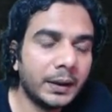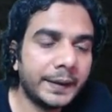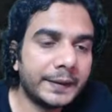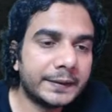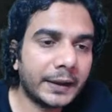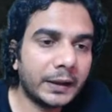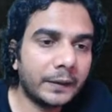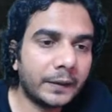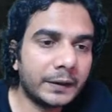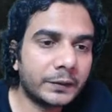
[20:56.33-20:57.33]
and sine
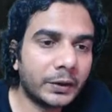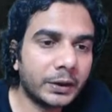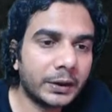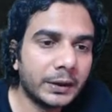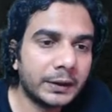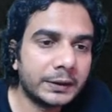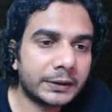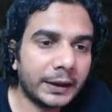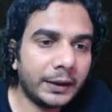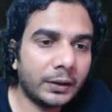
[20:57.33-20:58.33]
alpha is what?
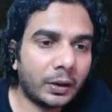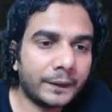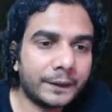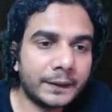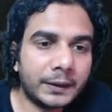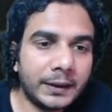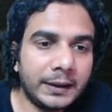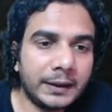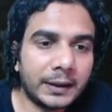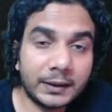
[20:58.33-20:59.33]
Sine of
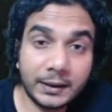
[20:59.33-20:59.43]
theta.